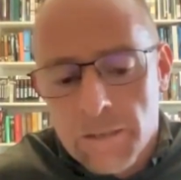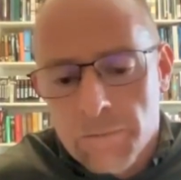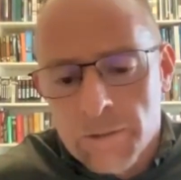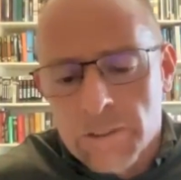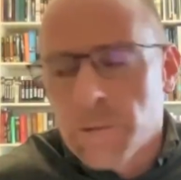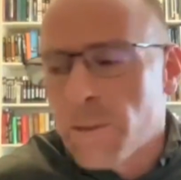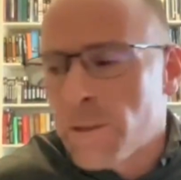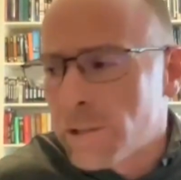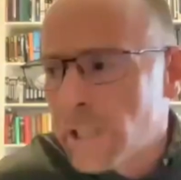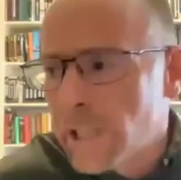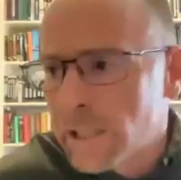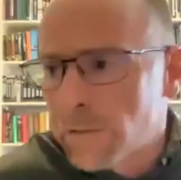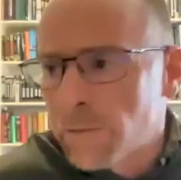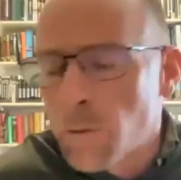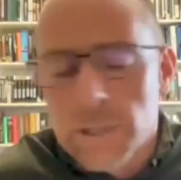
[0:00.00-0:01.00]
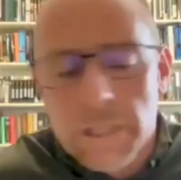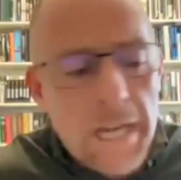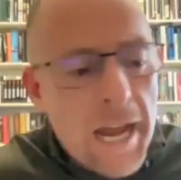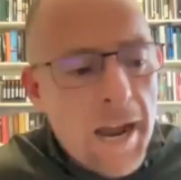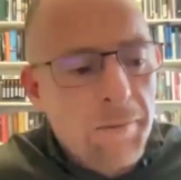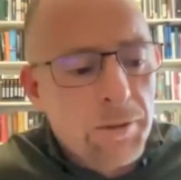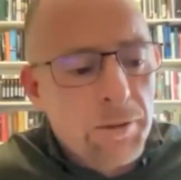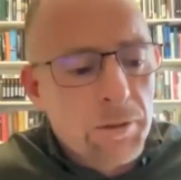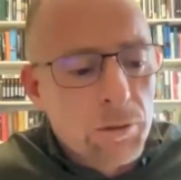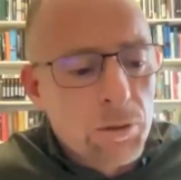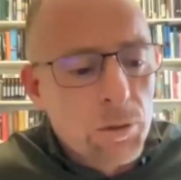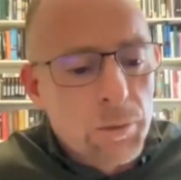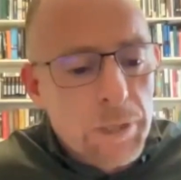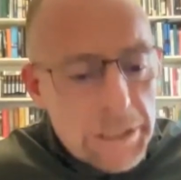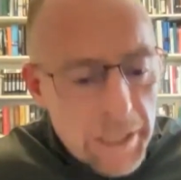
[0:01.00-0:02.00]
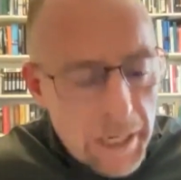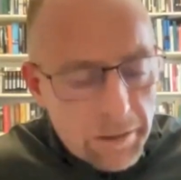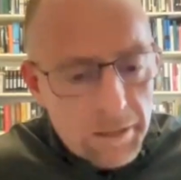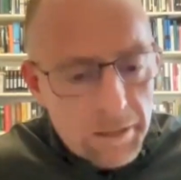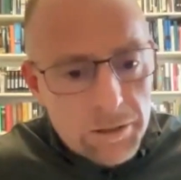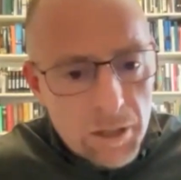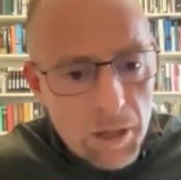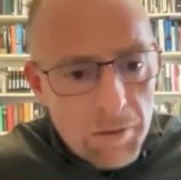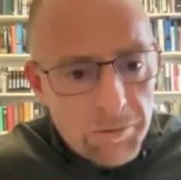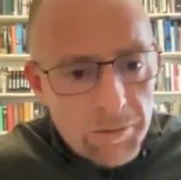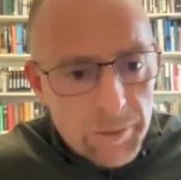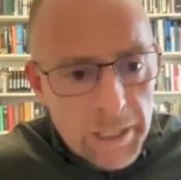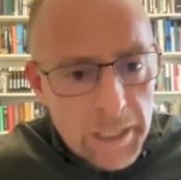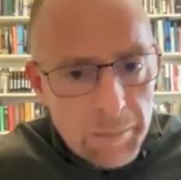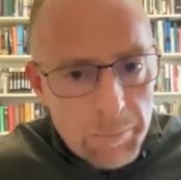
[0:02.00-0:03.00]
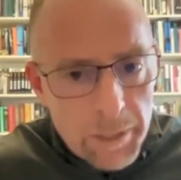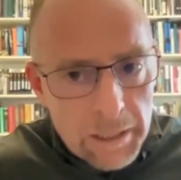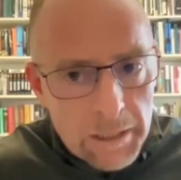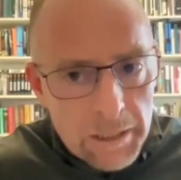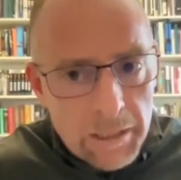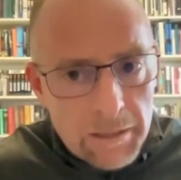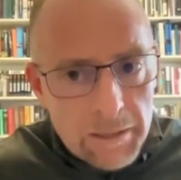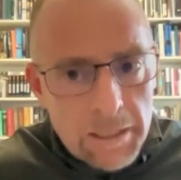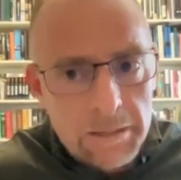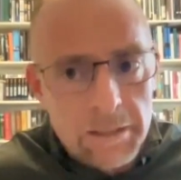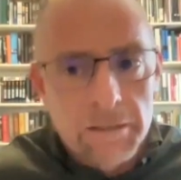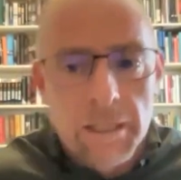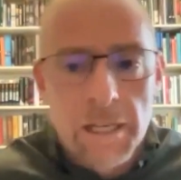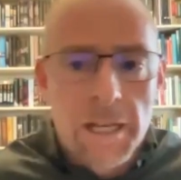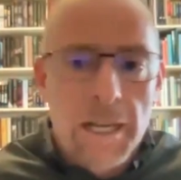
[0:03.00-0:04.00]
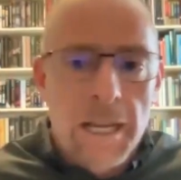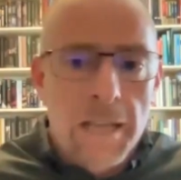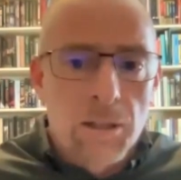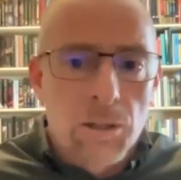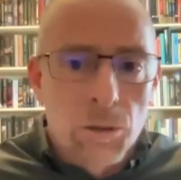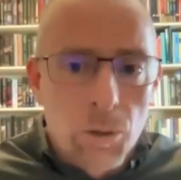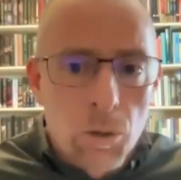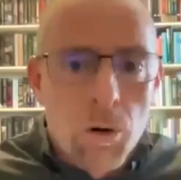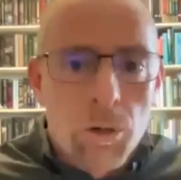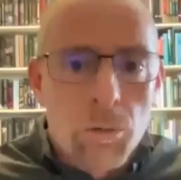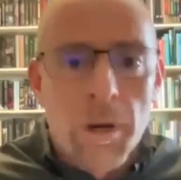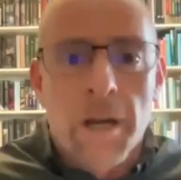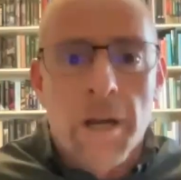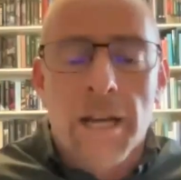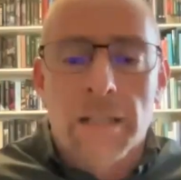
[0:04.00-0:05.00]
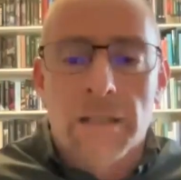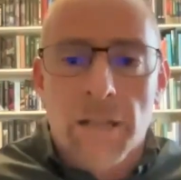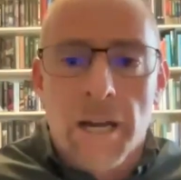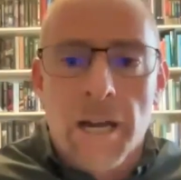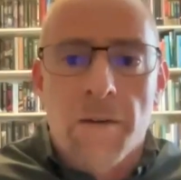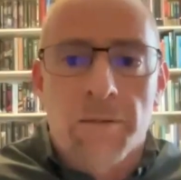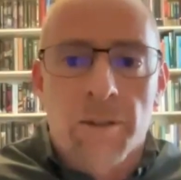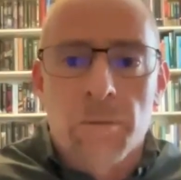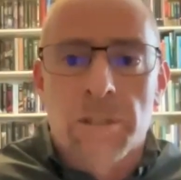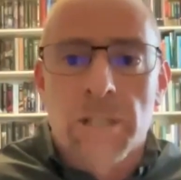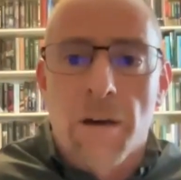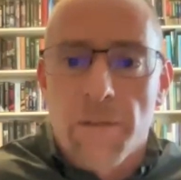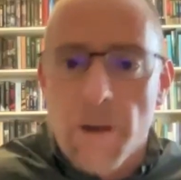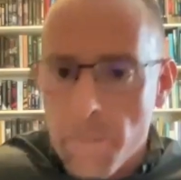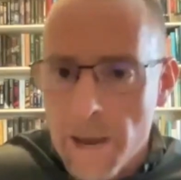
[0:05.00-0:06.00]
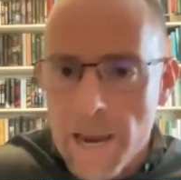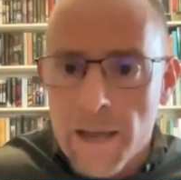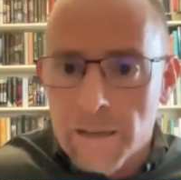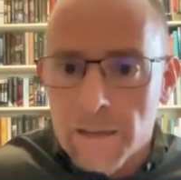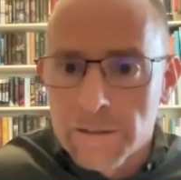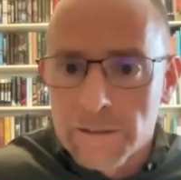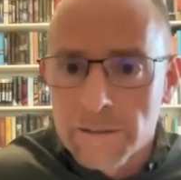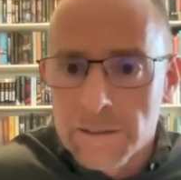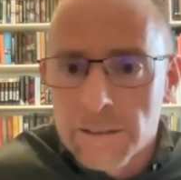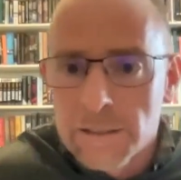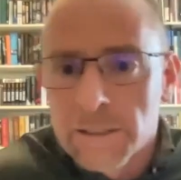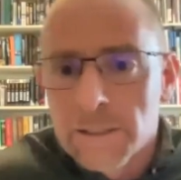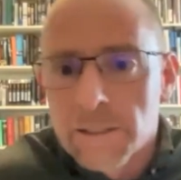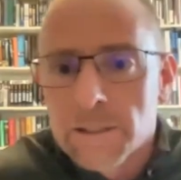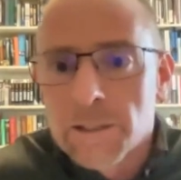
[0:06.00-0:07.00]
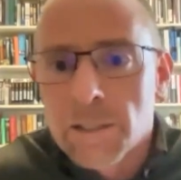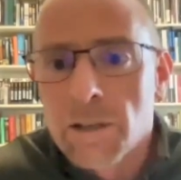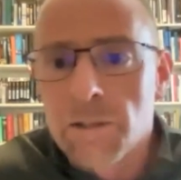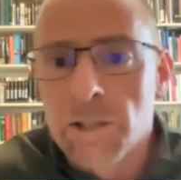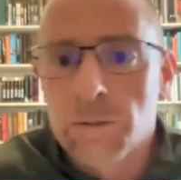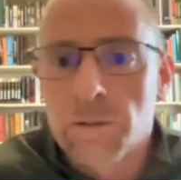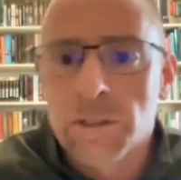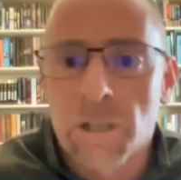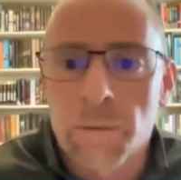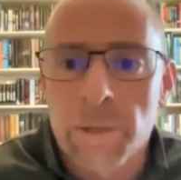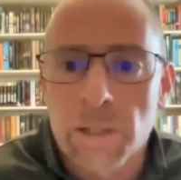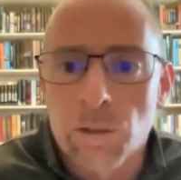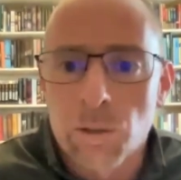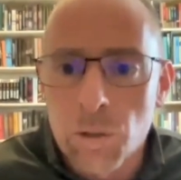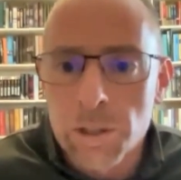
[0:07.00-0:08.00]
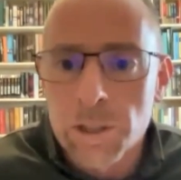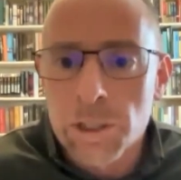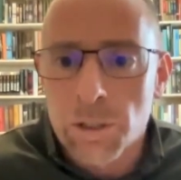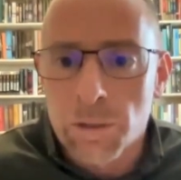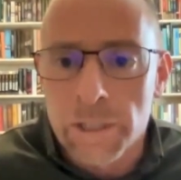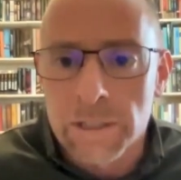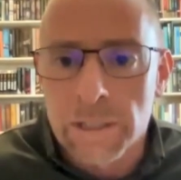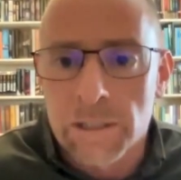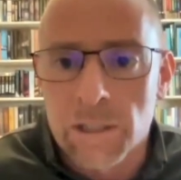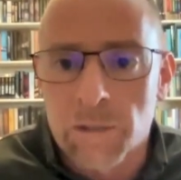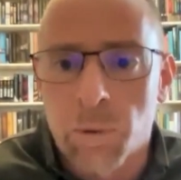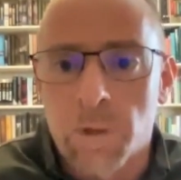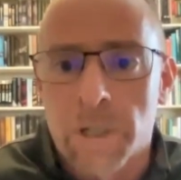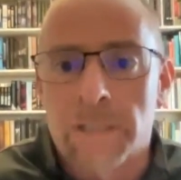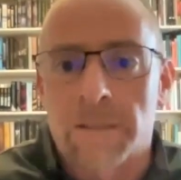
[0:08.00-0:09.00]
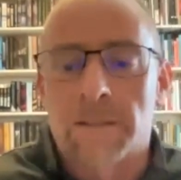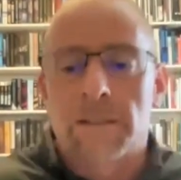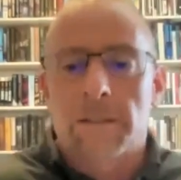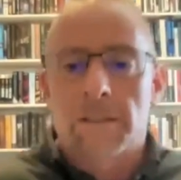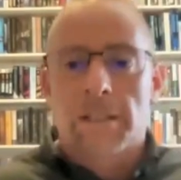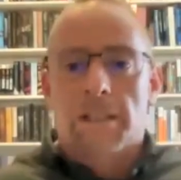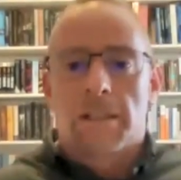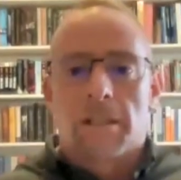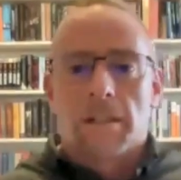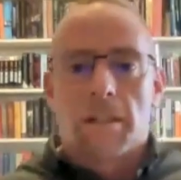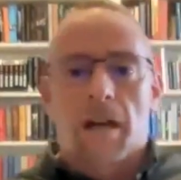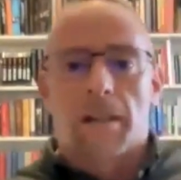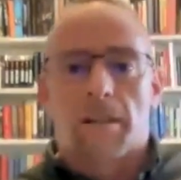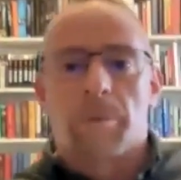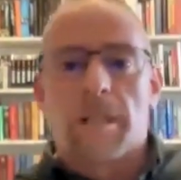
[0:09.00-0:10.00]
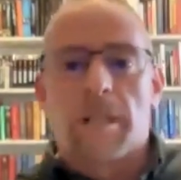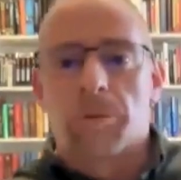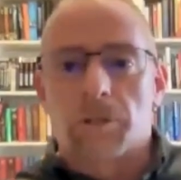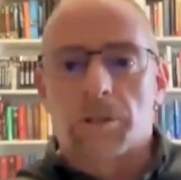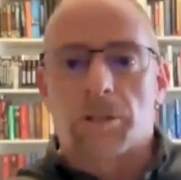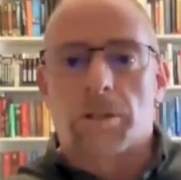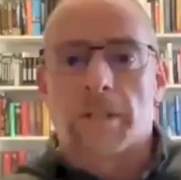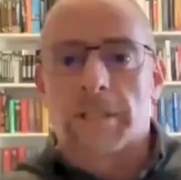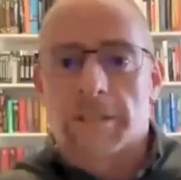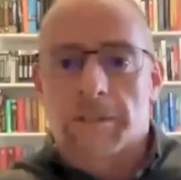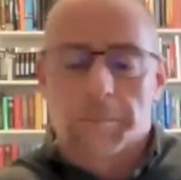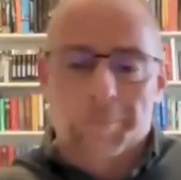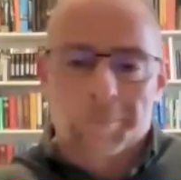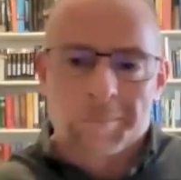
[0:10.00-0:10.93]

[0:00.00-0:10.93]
First Samuel 13, I think it's 14, after the Lord rejected Saul from being king, then it says, and the Lord went and sought out for himself a man. So this mm. was going to be the Lord's choice at this point, not the people's choice.